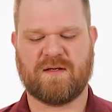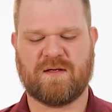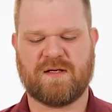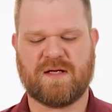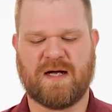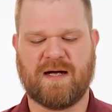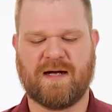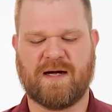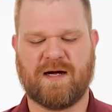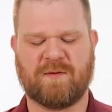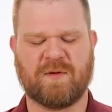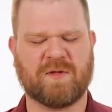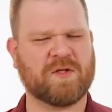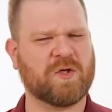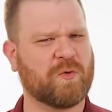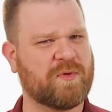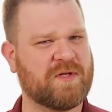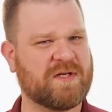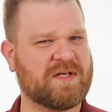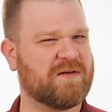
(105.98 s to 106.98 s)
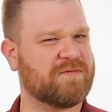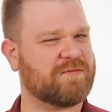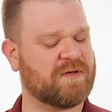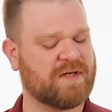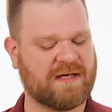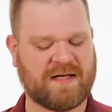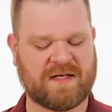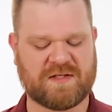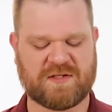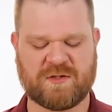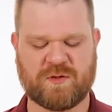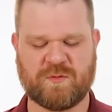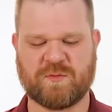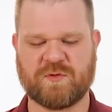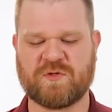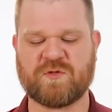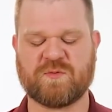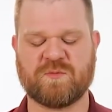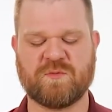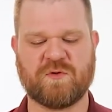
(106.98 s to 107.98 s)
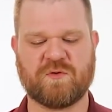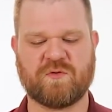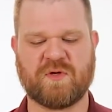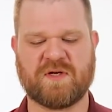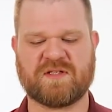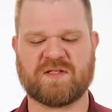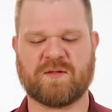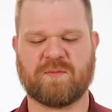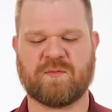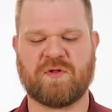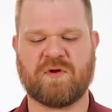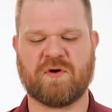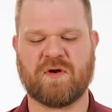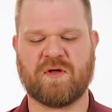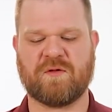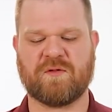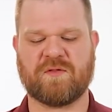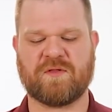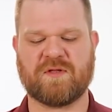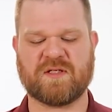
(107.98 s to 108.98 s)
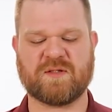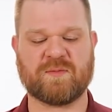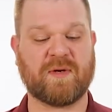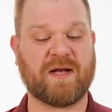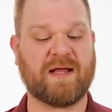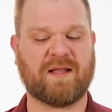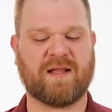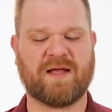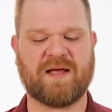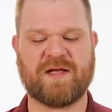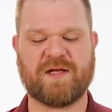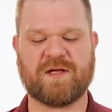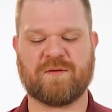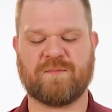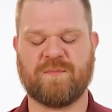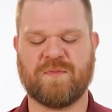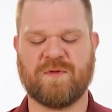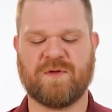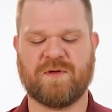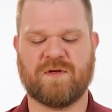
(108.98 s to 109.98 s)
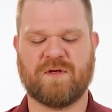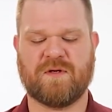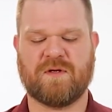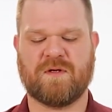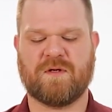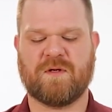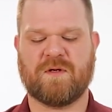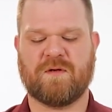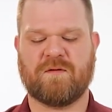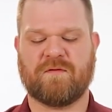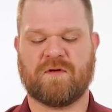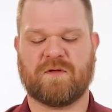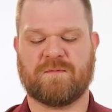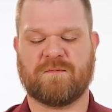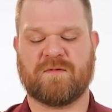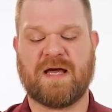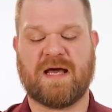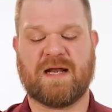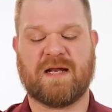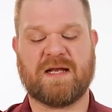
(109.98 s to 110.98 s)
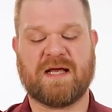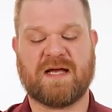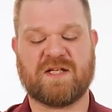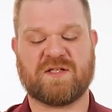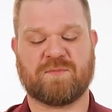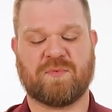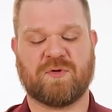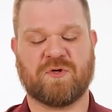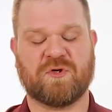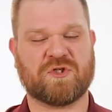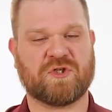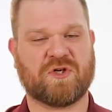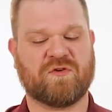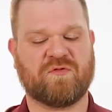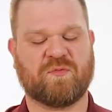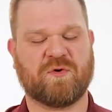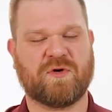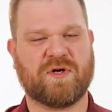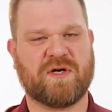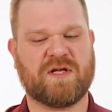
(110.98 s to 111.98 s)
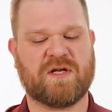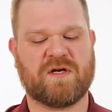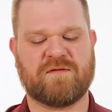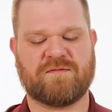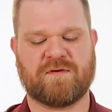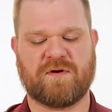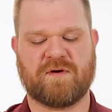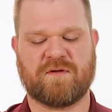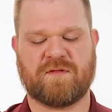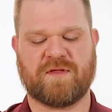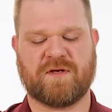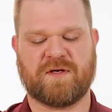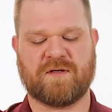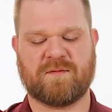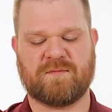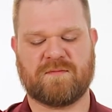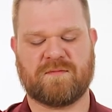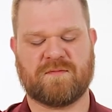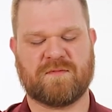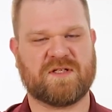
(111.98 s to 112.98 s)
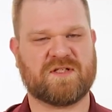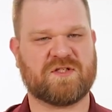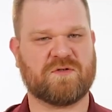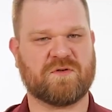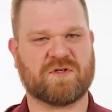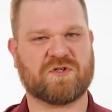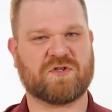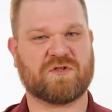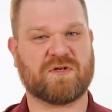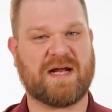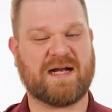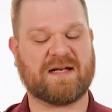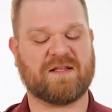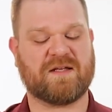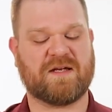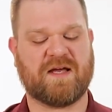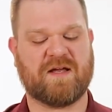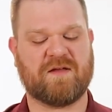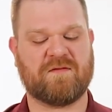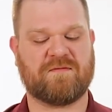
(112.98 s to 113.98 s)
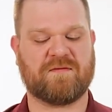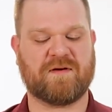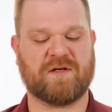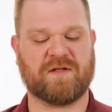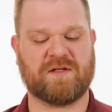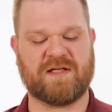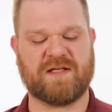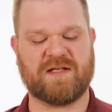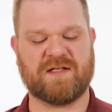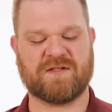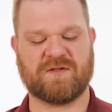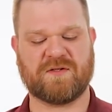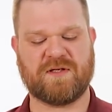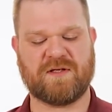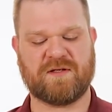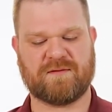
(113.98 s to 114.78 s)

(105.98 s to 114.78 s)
A little bit different, not super smooth like some of their other things, but I like it. Well, we've got a nice push-off point here for your thumb, lets you extract the knife fairly easily.